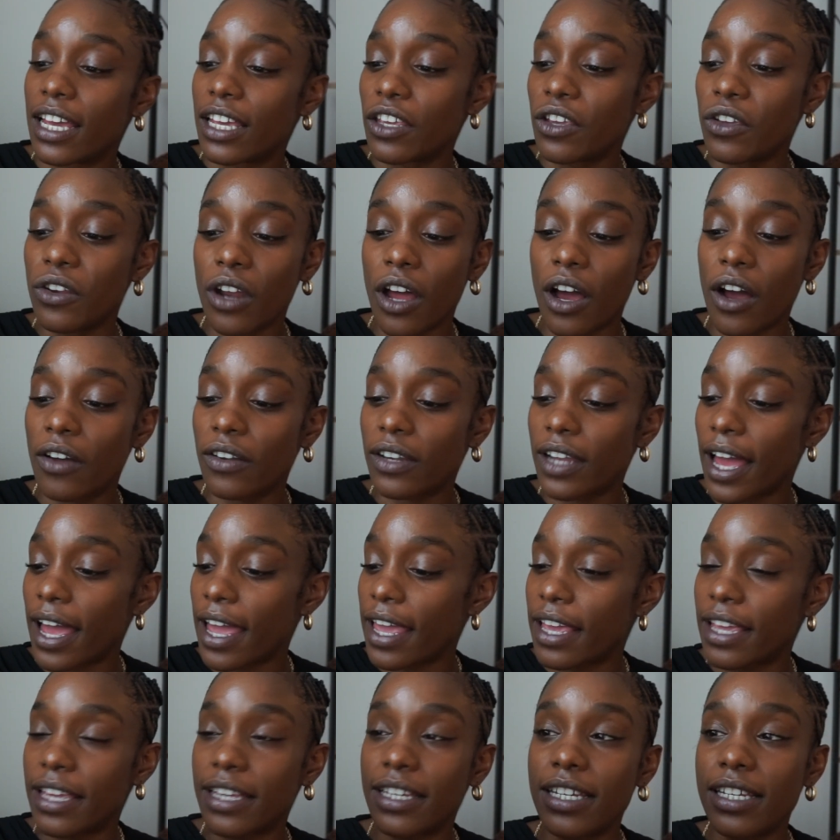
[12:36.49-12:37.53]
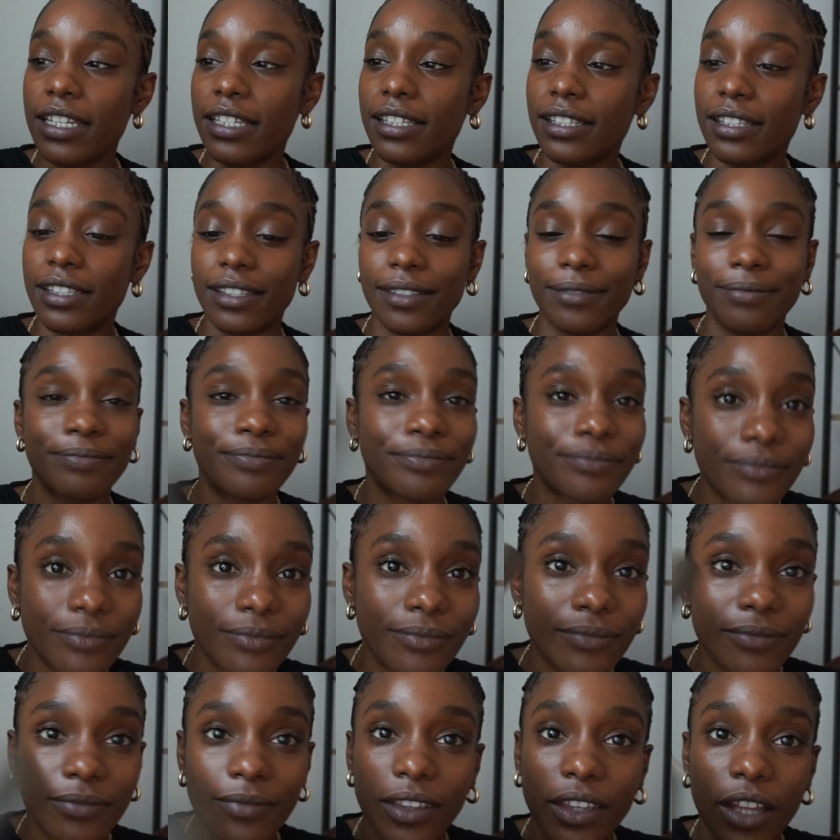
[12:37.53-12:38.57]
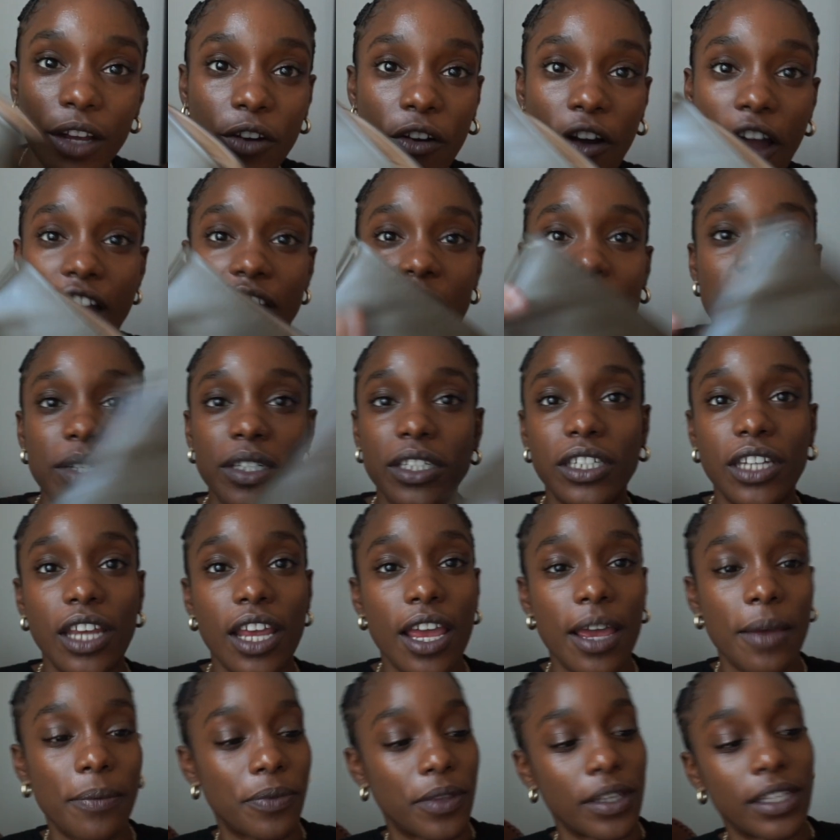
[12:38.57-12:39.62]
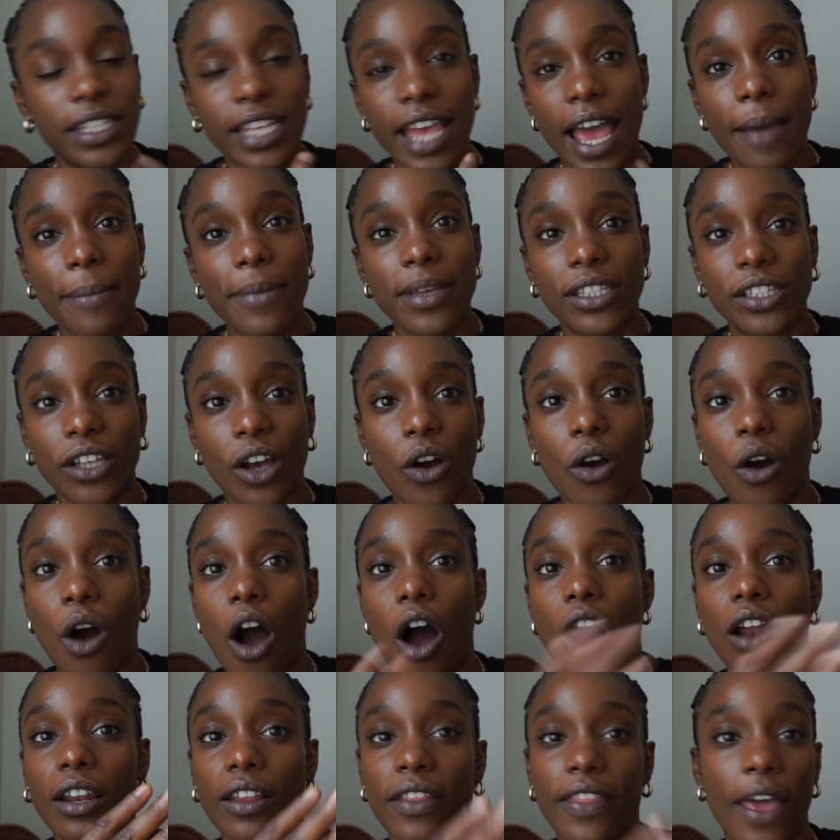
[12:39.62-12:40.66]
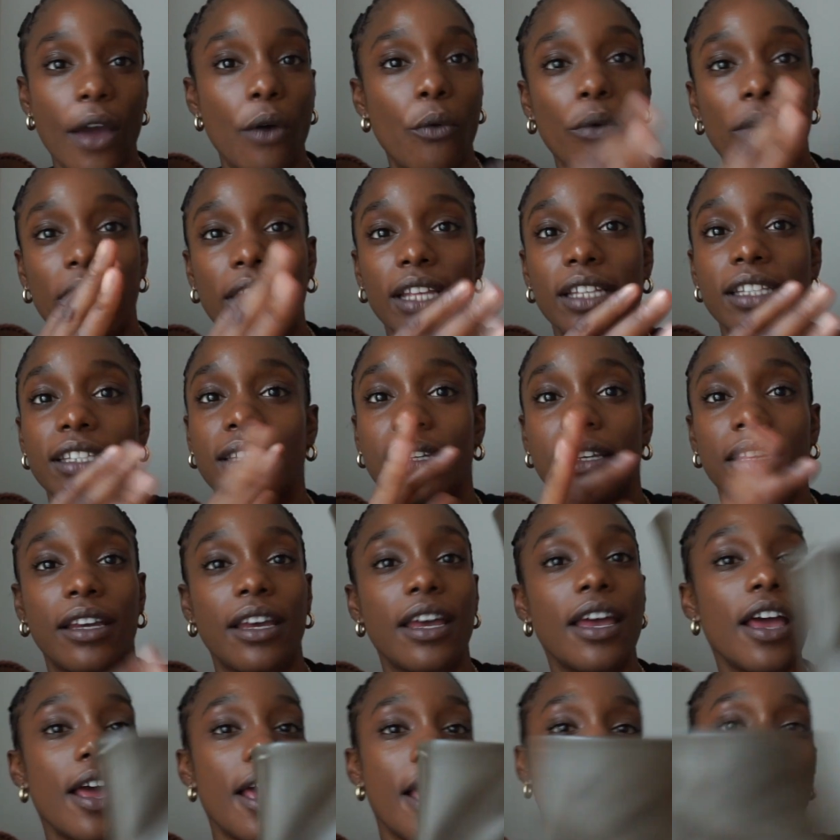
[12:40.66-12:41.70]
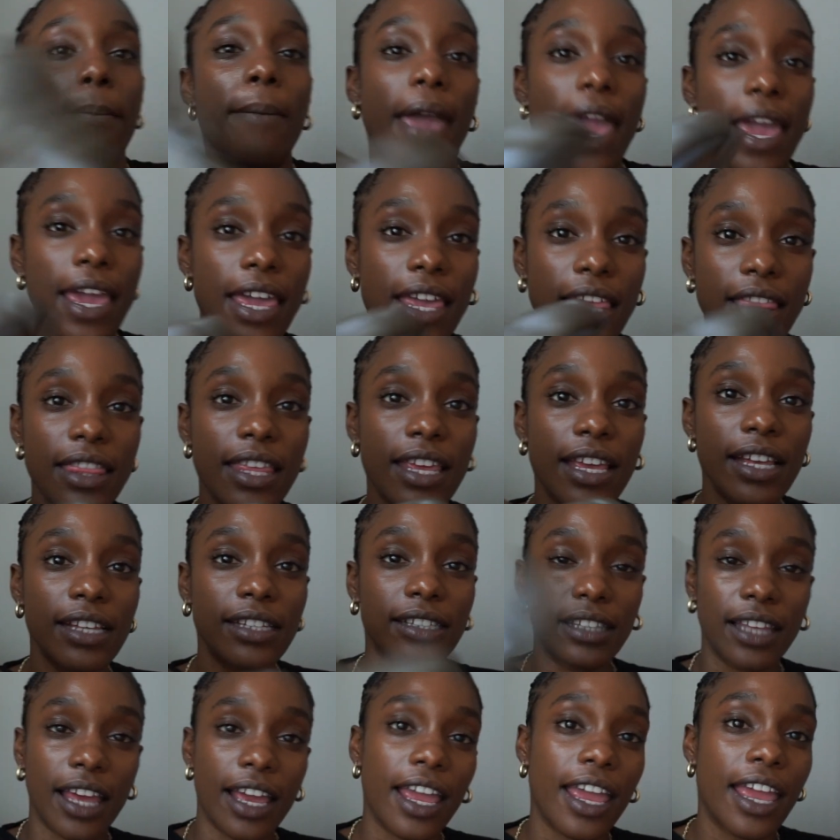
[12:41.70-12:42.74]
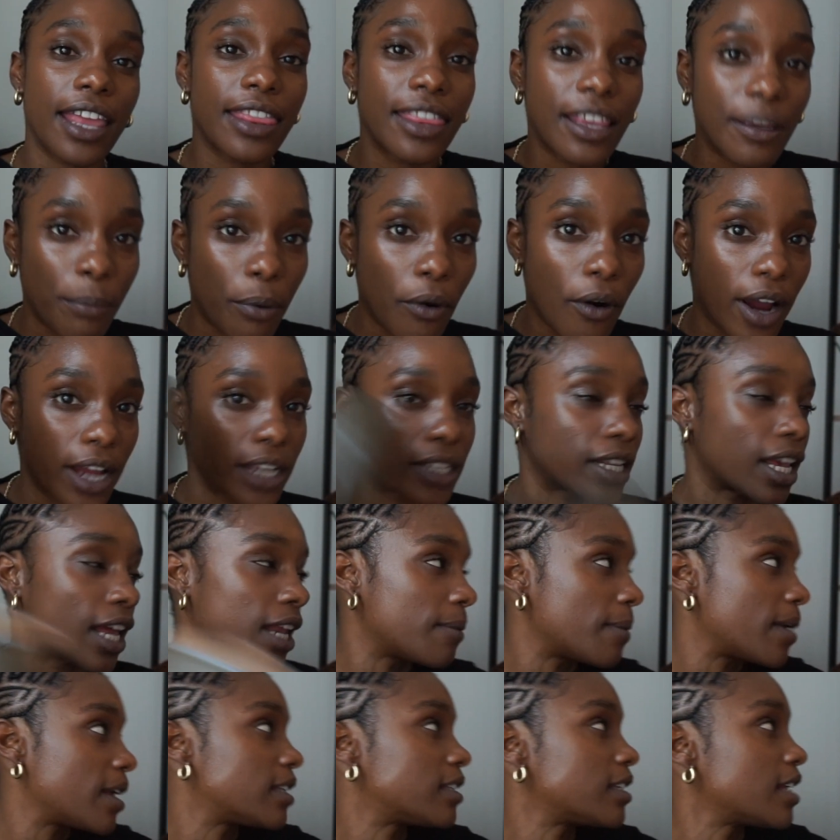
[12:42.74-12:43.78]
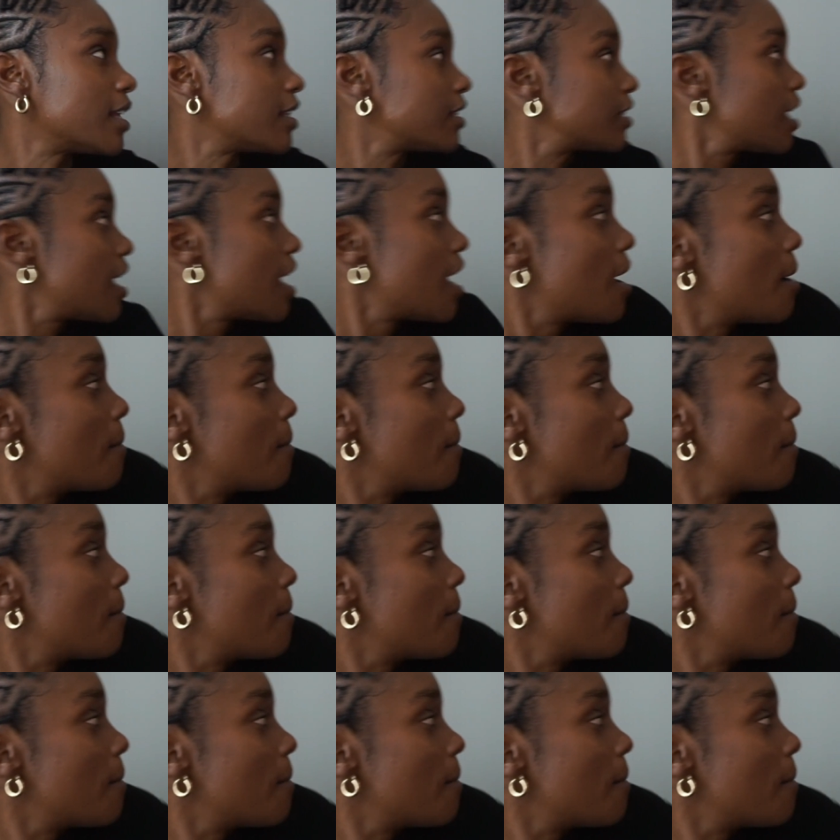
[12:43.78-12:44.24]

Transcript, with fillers: You know, like just the craftsmanship, the tabi toe, all of that went into making this. Like the price kind of makes sense.